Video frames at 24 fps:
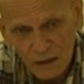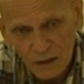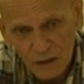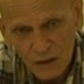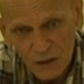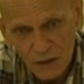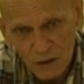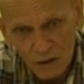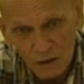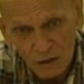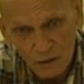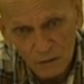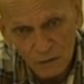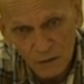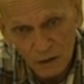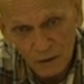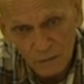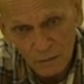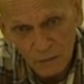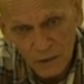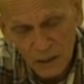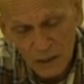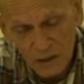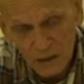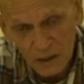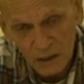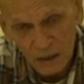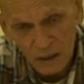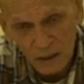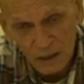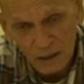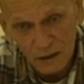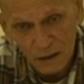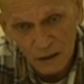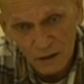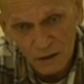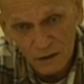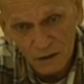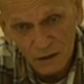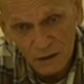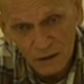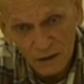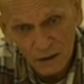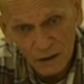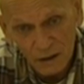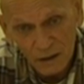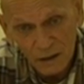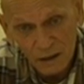So I thought, well, the best thing to
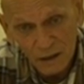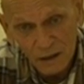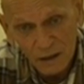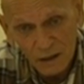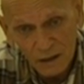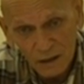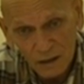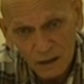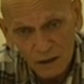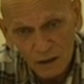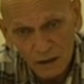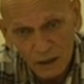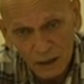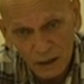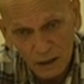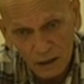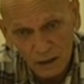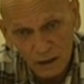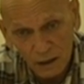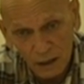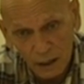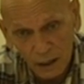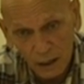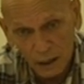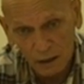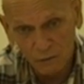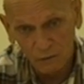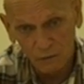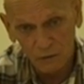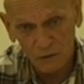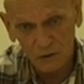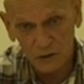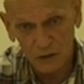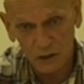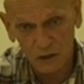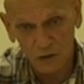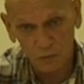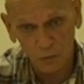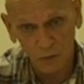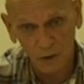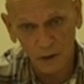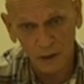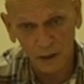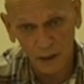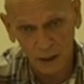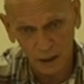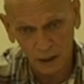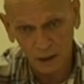do that I could think of was just
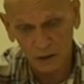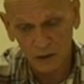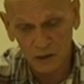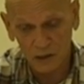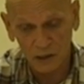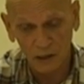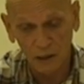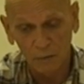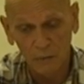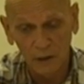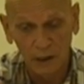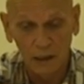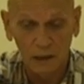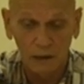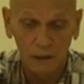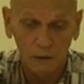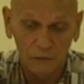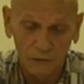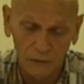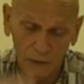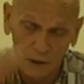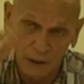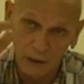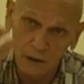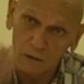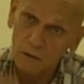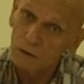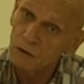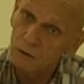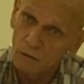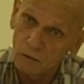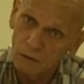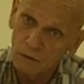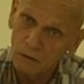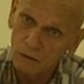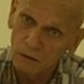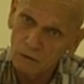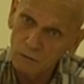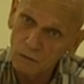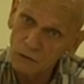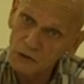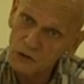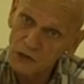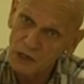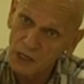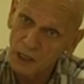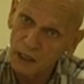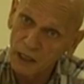where they could see me out the front, was
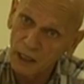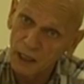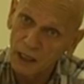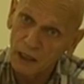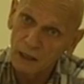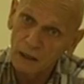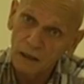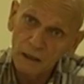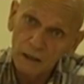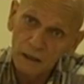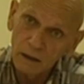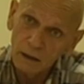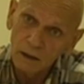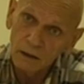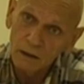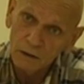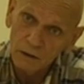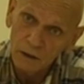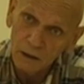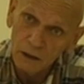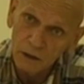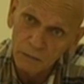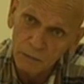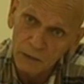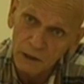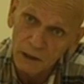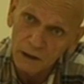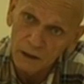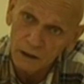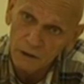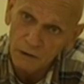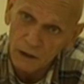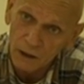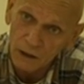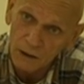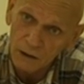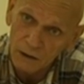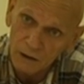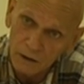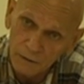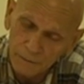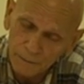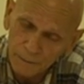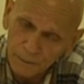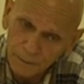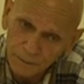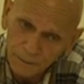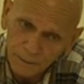sat down in the middle of the road.
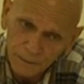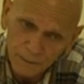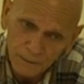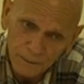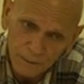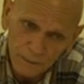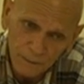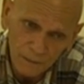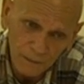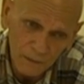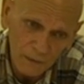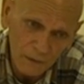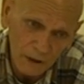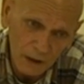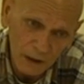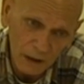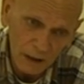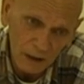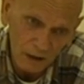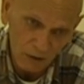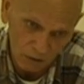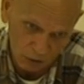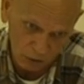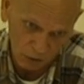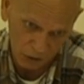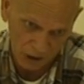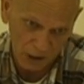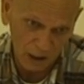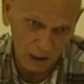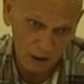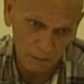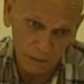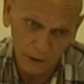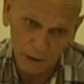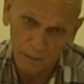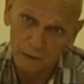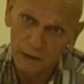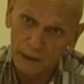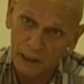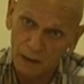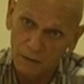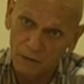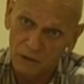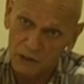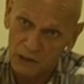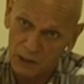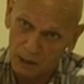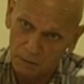And of course other people come
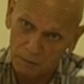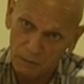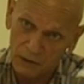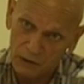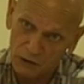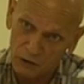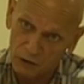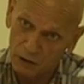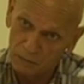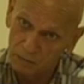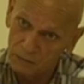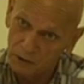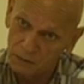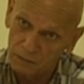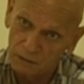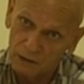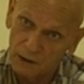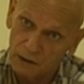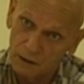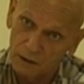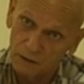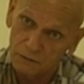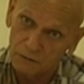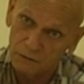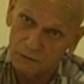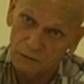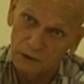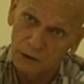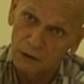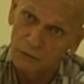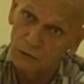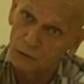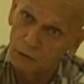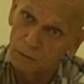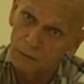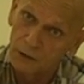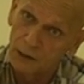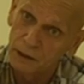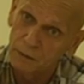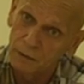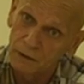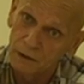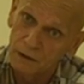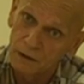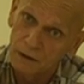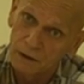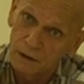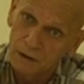and sat beside me, another 3 or 4
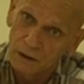people.